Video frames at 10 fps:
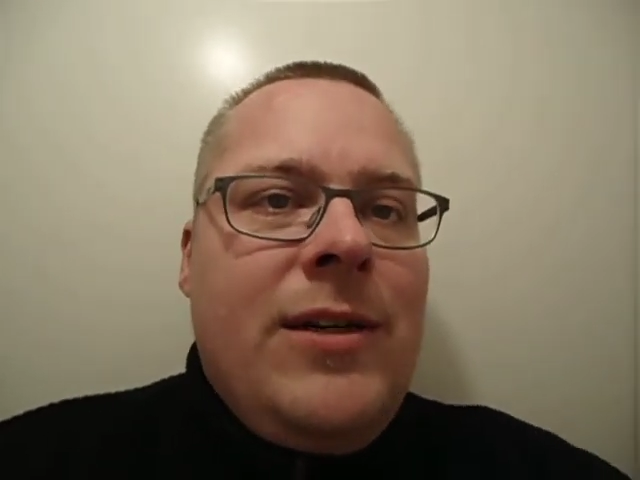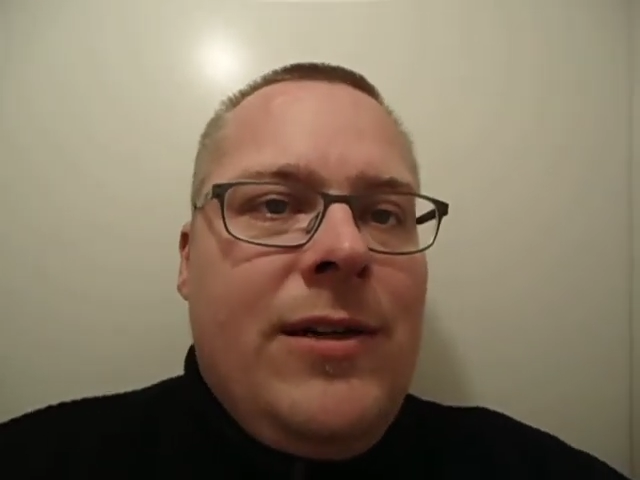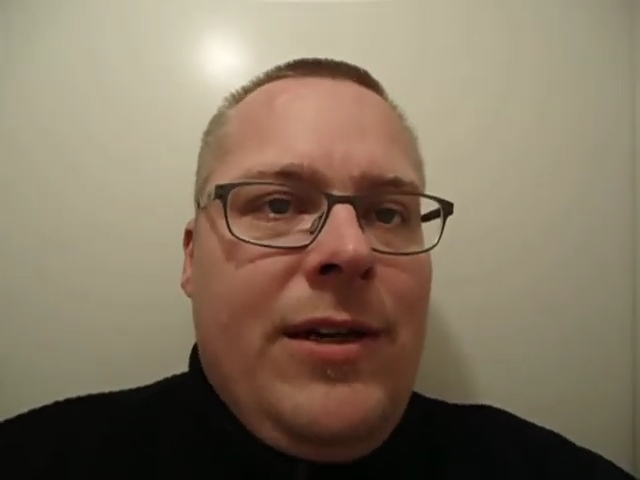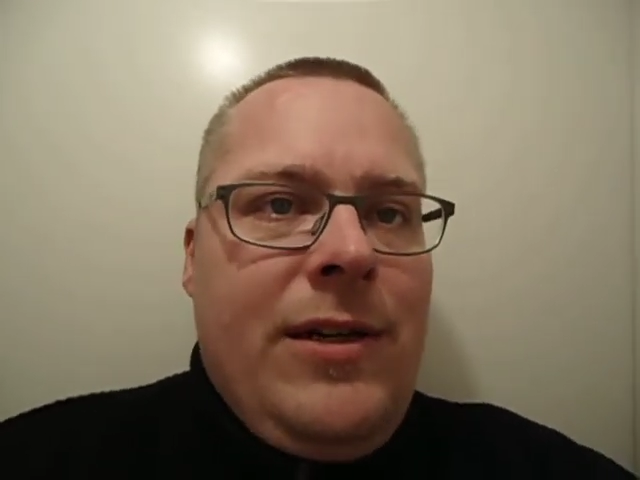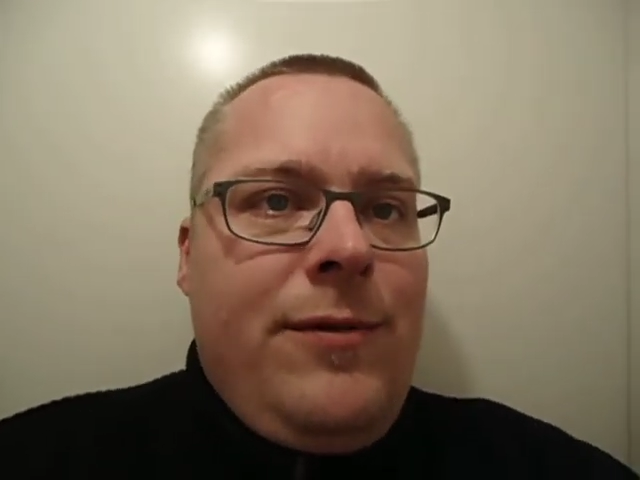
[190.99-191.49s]

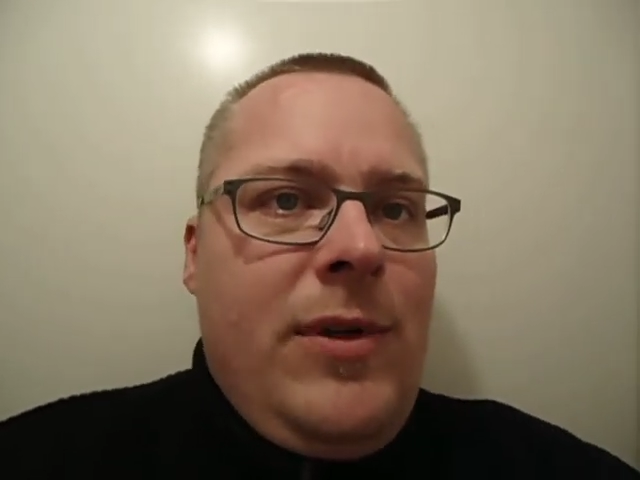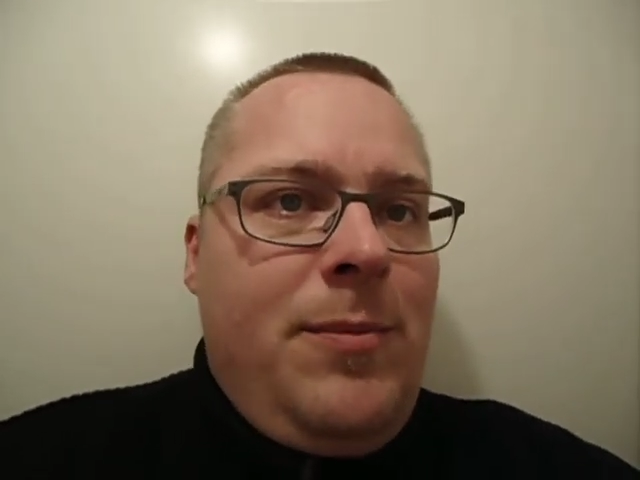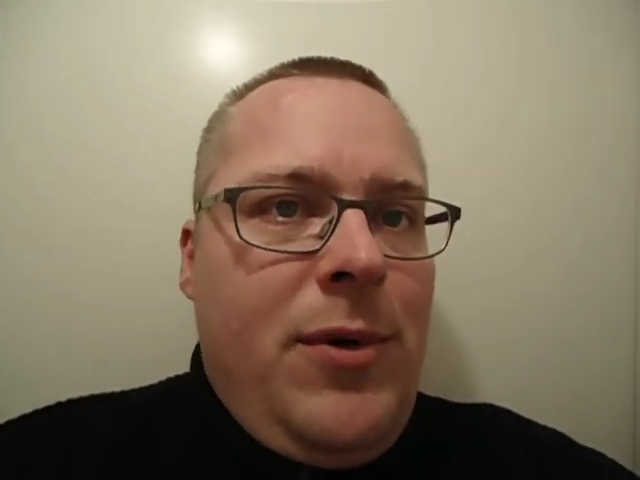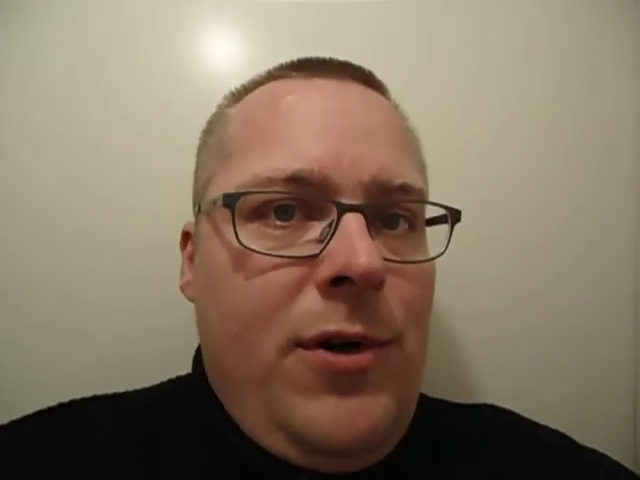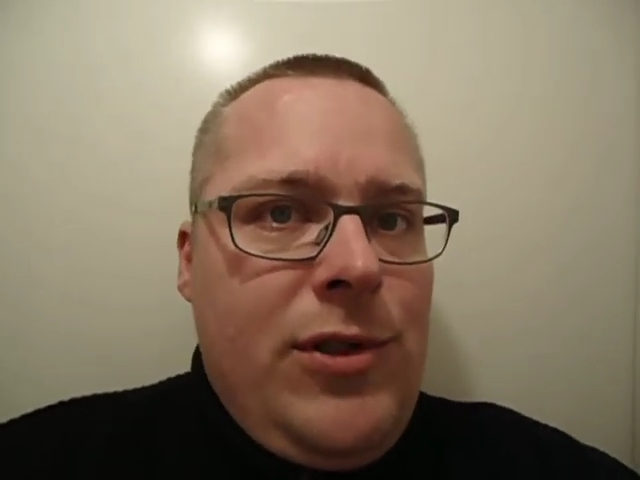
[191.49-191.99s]
And if the
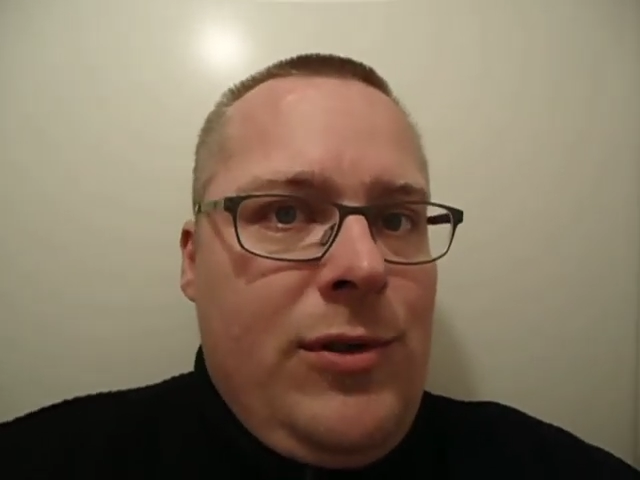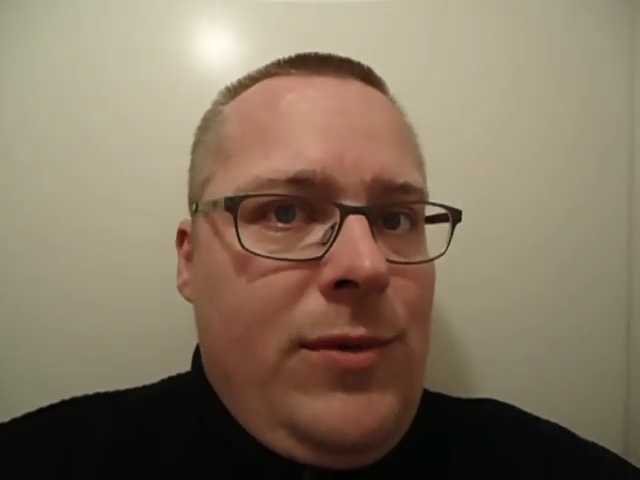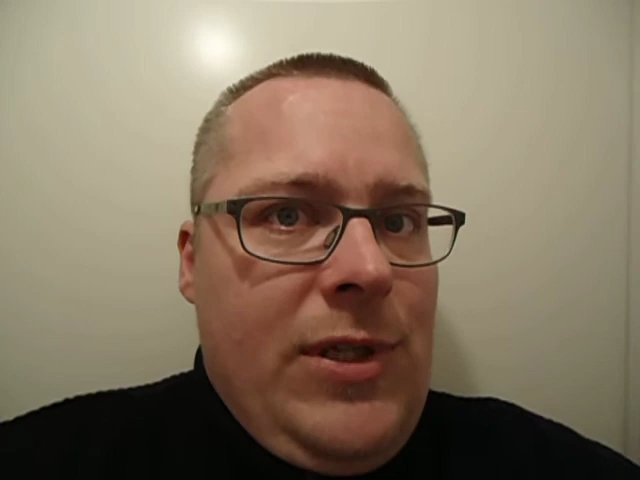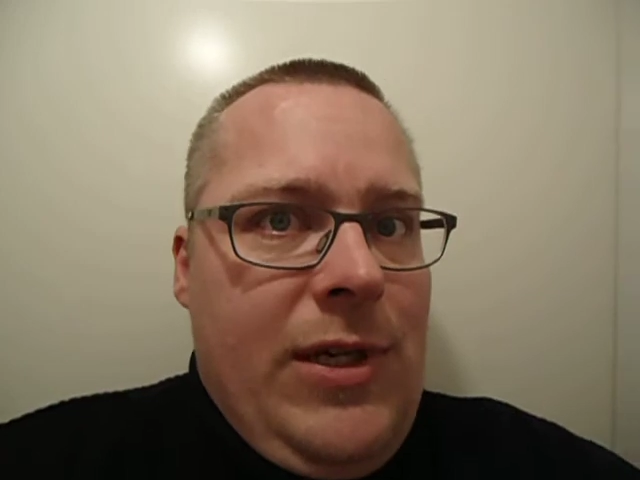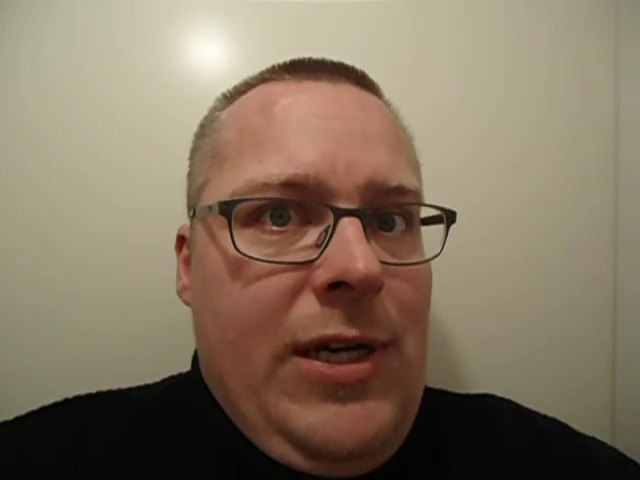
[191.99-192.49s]

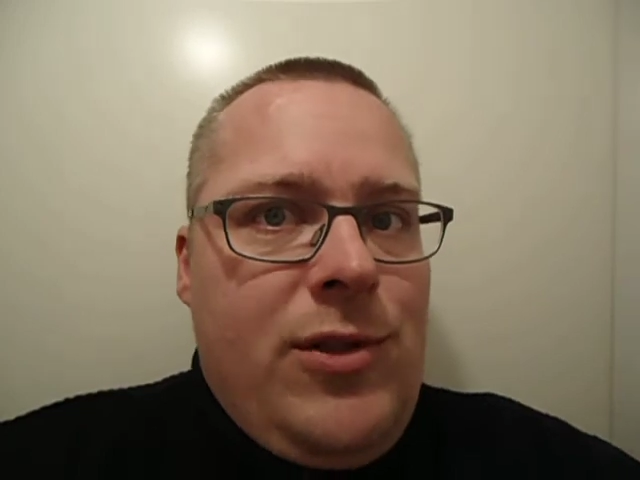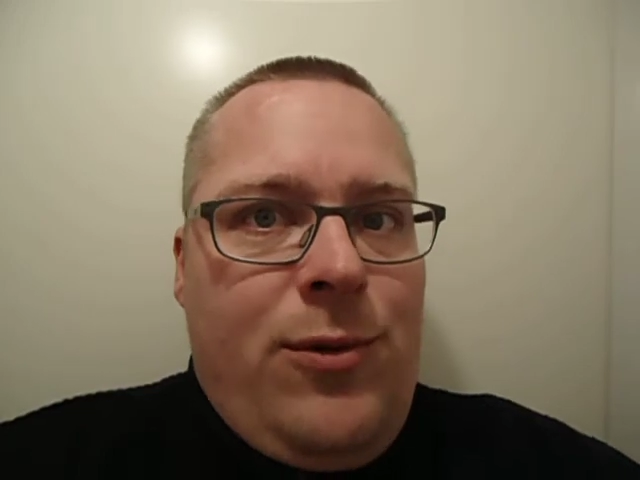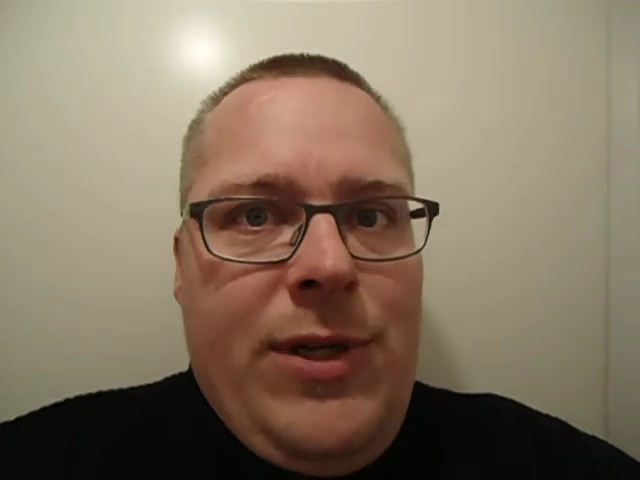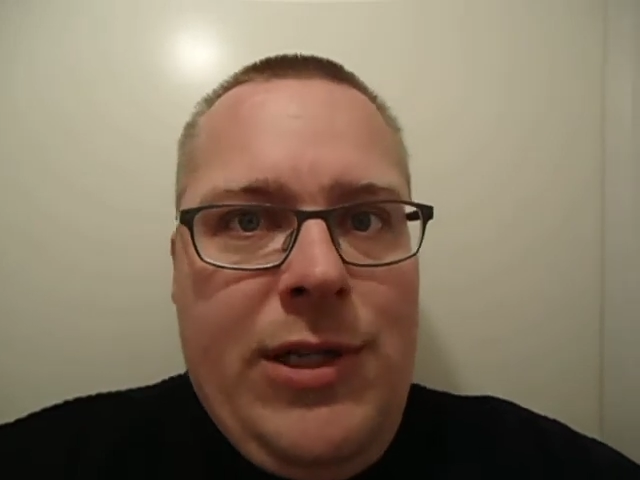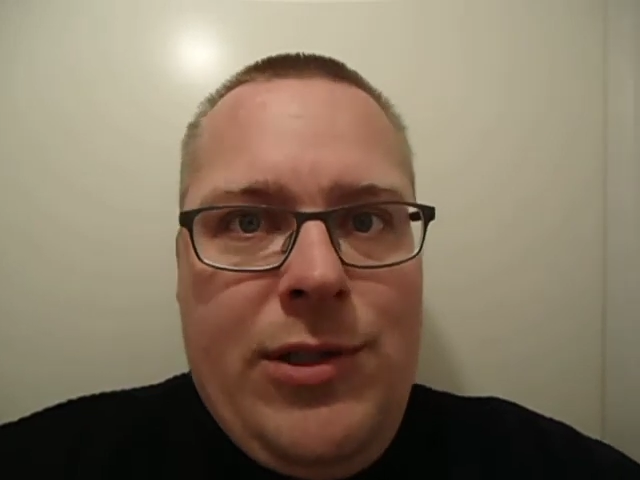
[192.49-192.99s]
person has a
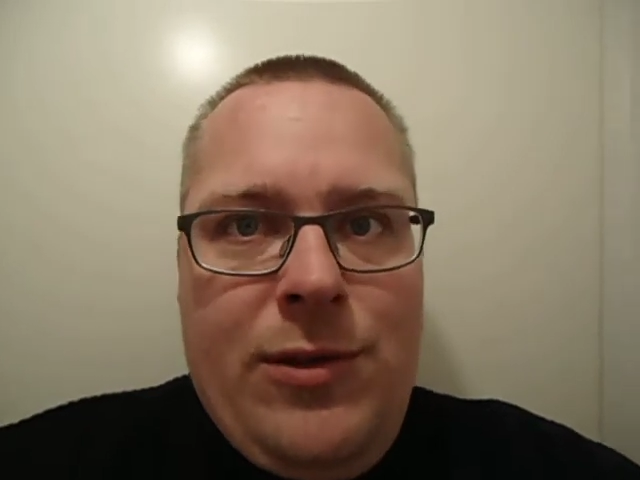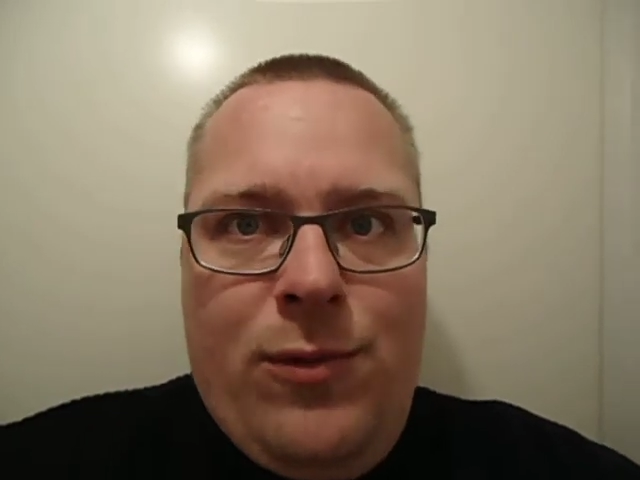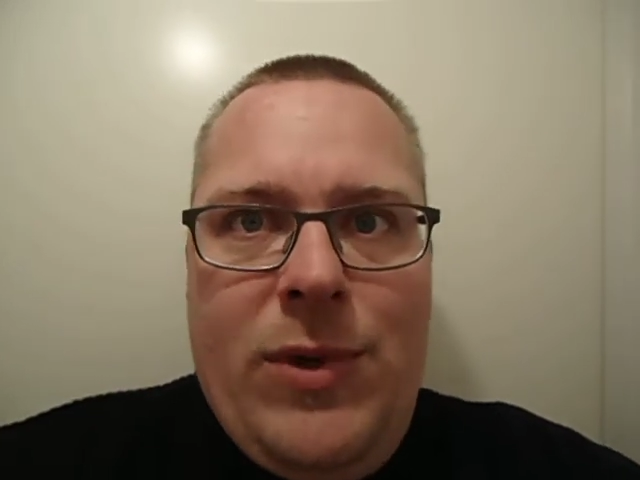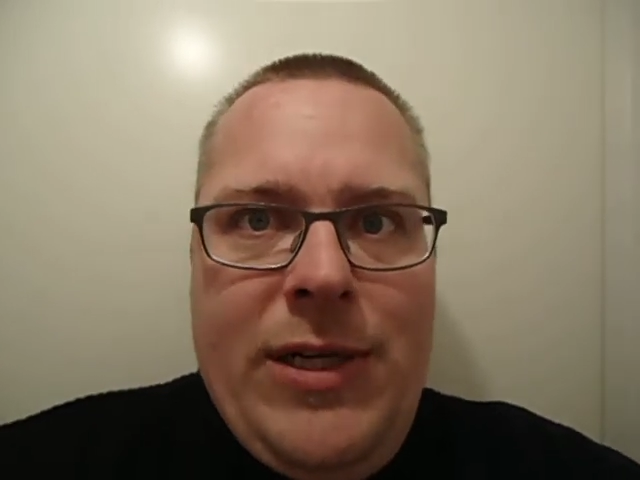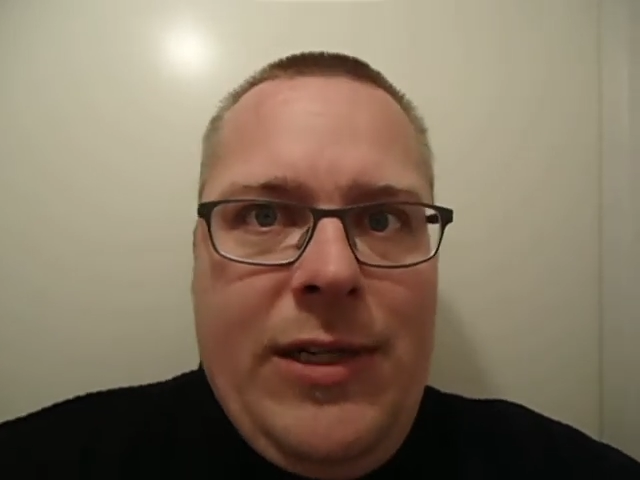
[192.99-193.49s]
reason
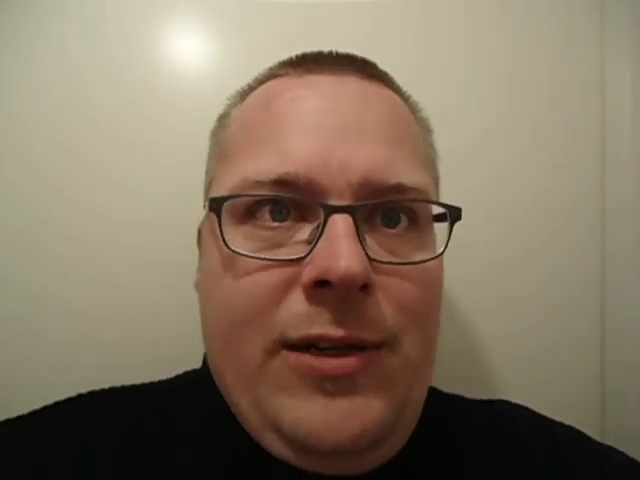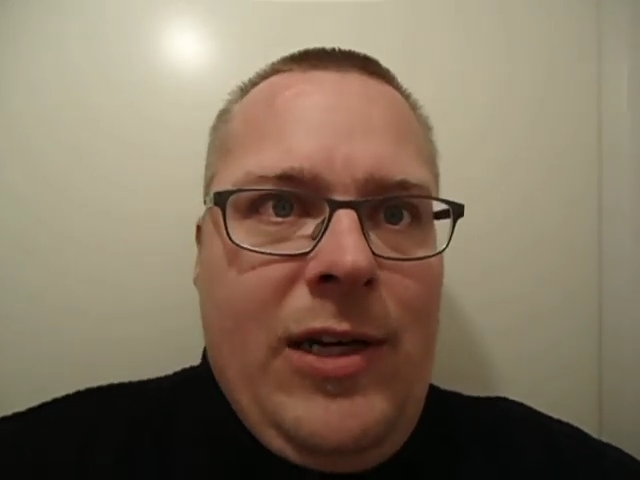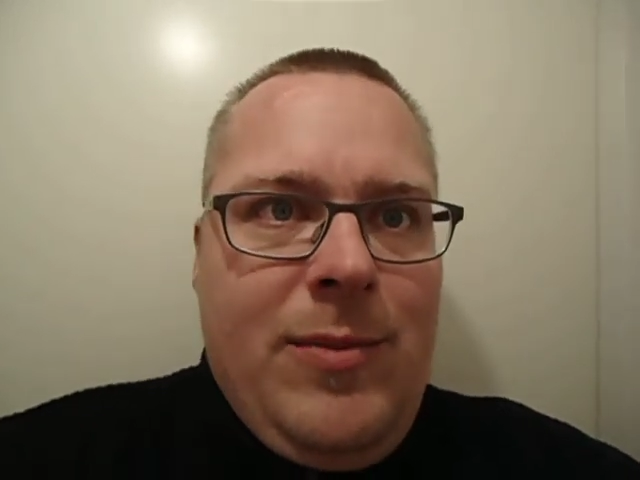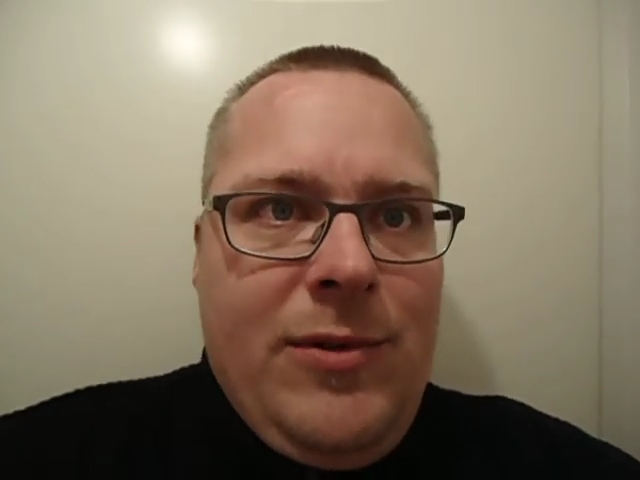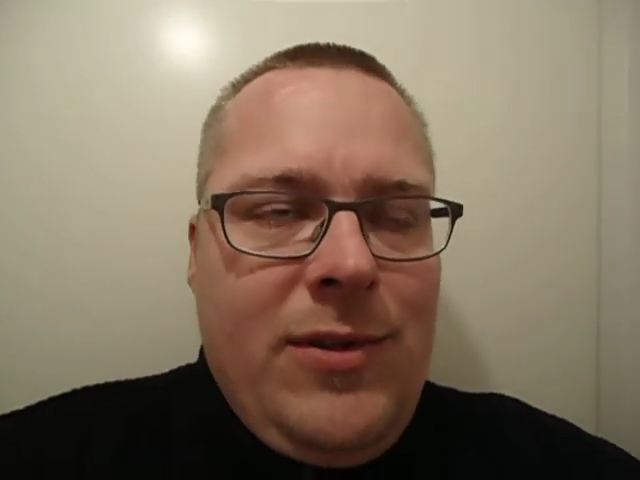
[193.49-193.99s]
why it
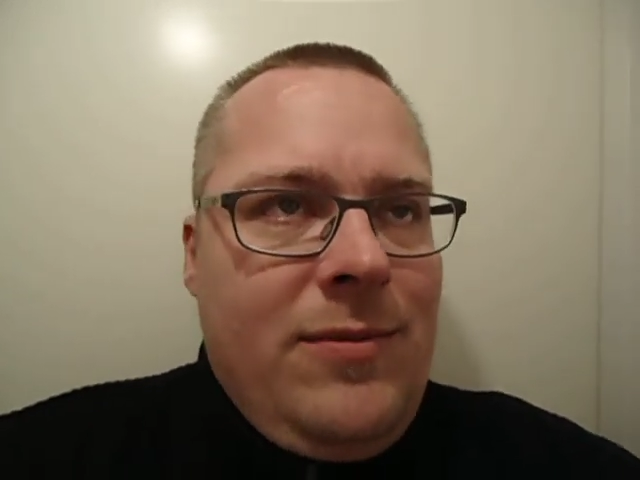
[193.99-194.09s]
happened,